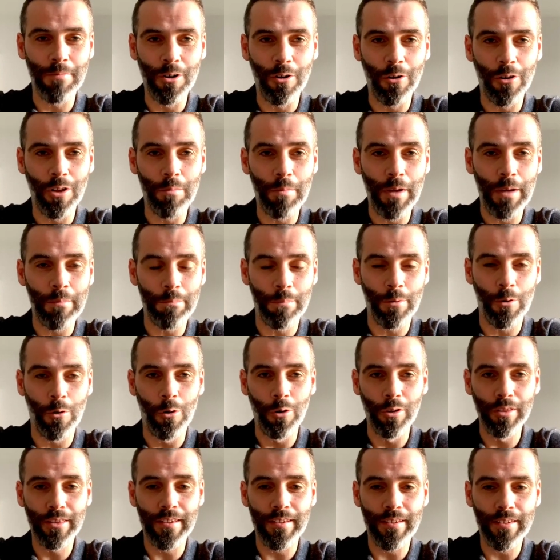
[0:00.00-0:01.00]
We're all a bit
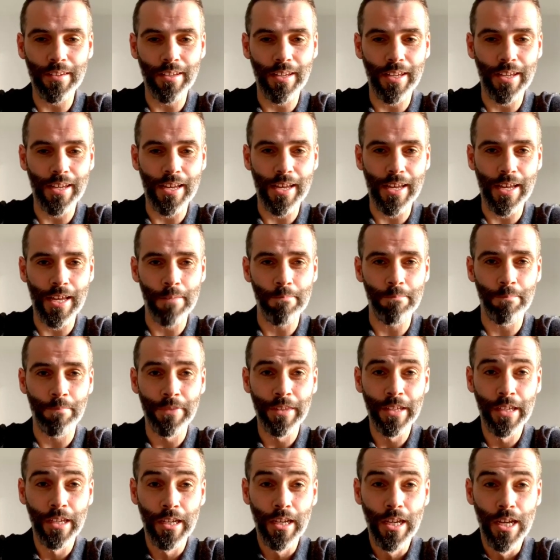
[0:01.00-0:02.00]
bored.
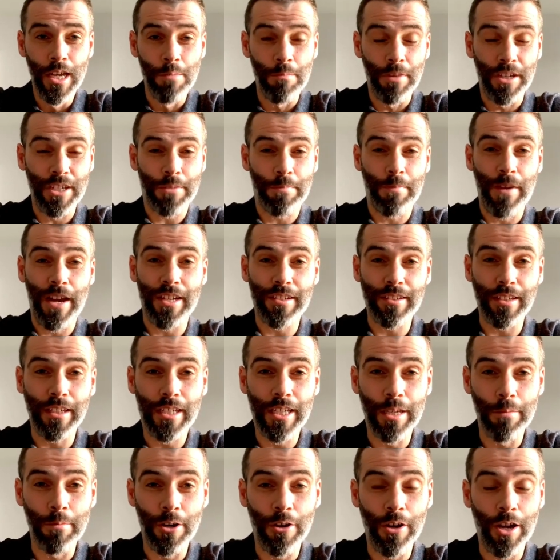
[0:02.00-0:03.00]
But
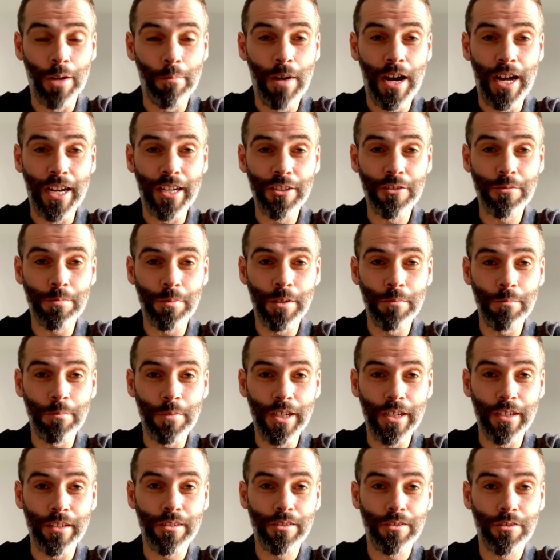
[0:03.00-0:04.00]
especially coming out of management
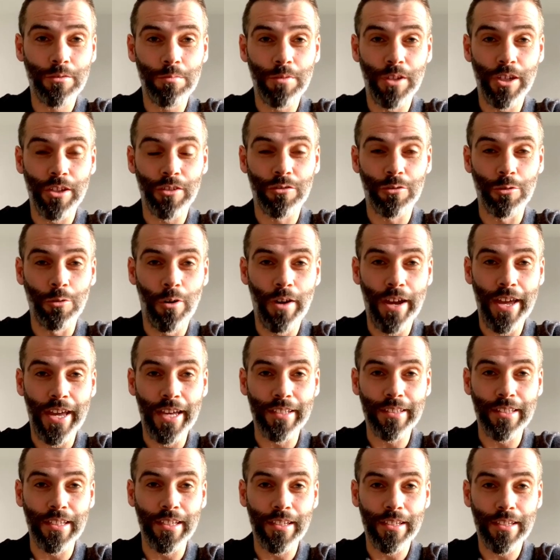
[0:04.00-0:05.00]
where it's so
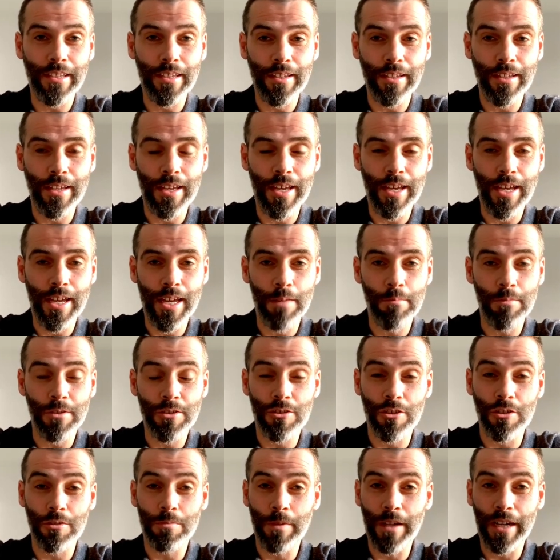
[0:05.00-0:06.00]
hectic.
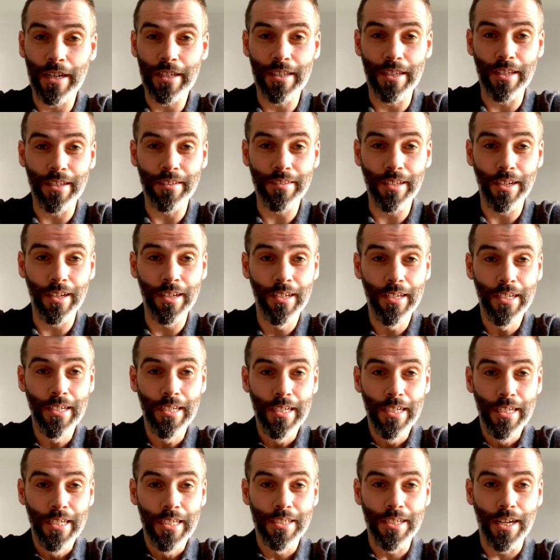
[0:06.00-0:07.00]
It's just been a case of
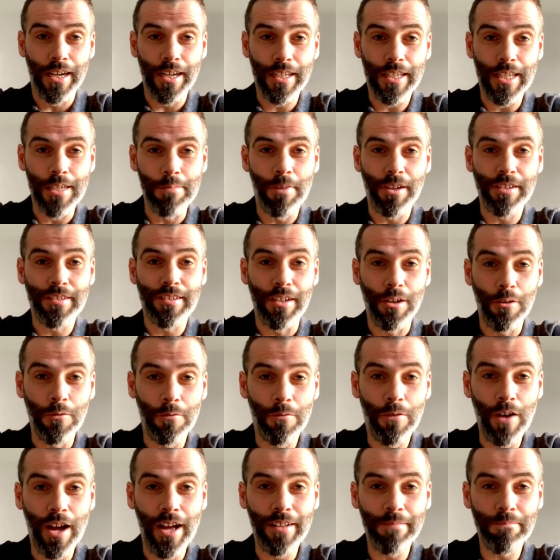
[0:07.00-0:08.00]
trying to keep
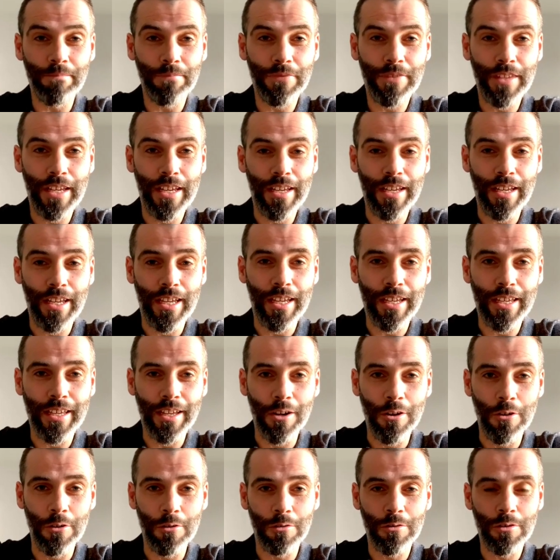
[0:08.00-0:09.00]
myself fit,
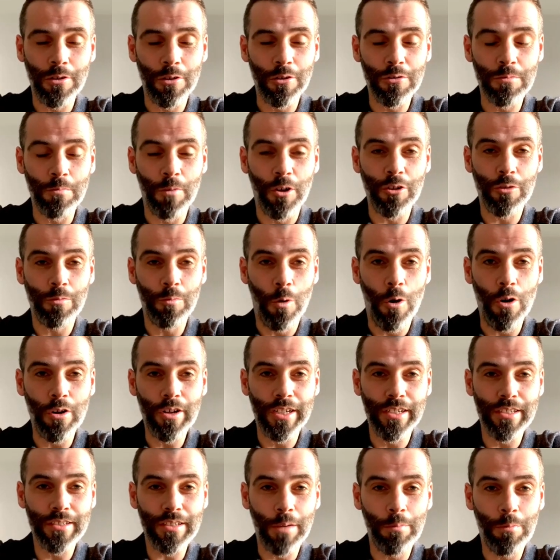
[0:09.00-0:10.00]
getting out, doing as much
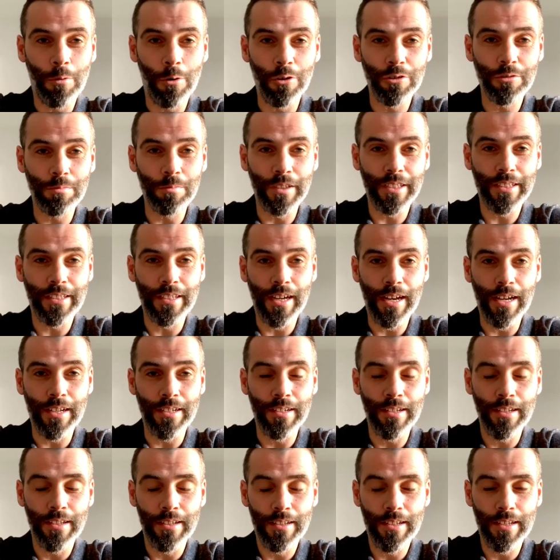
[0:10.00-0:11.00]
walking as I possibly
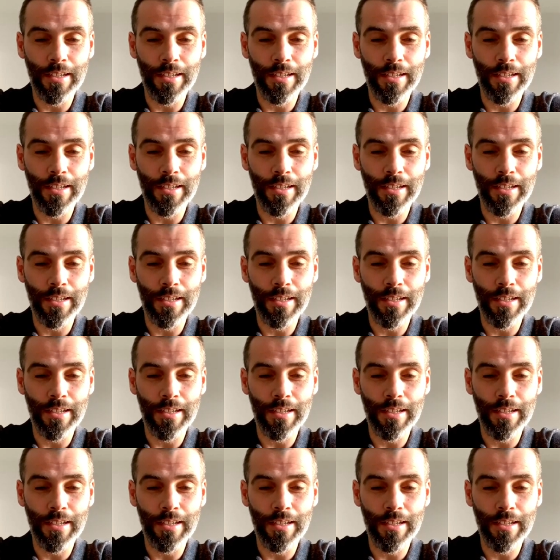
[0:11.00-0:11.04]
can.